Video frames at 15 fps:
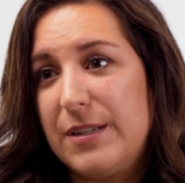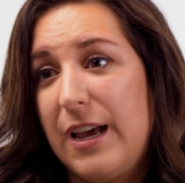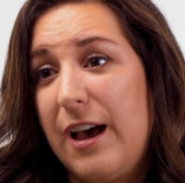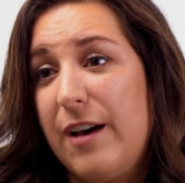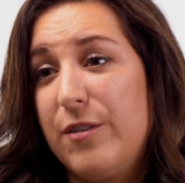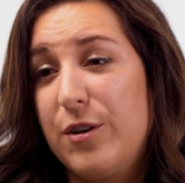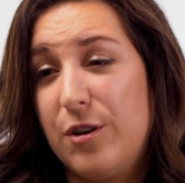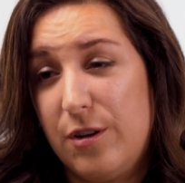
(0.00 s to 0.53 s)
to
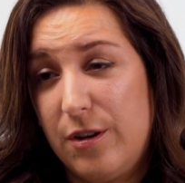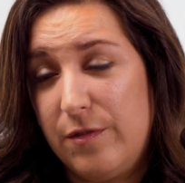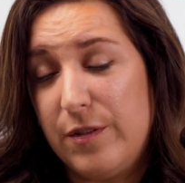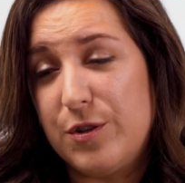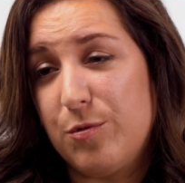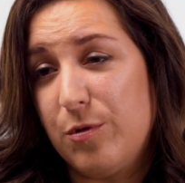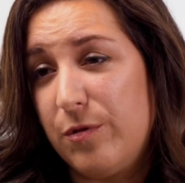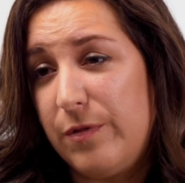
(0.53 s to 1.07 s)
have a good
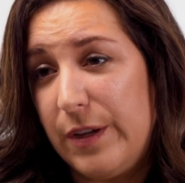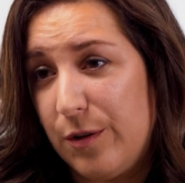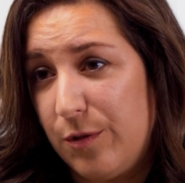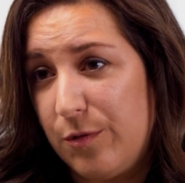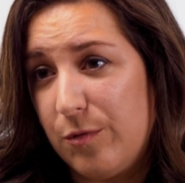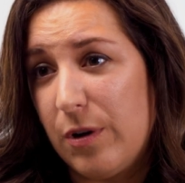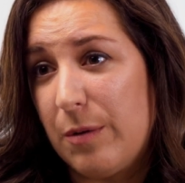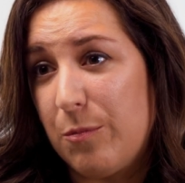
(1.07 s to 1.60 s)
visual field
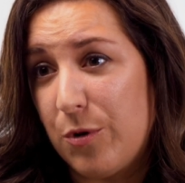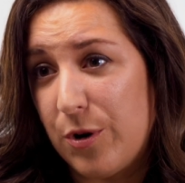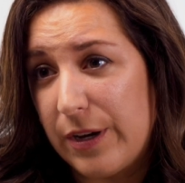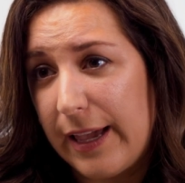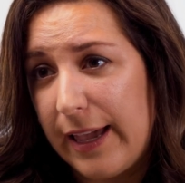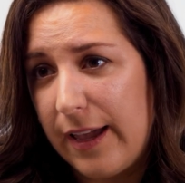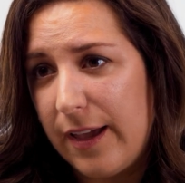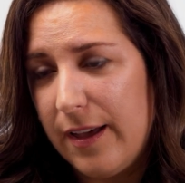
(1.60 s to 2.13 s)
where I'm
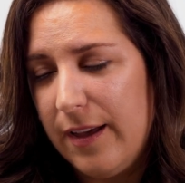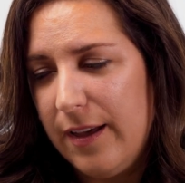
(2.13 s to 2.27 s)
working.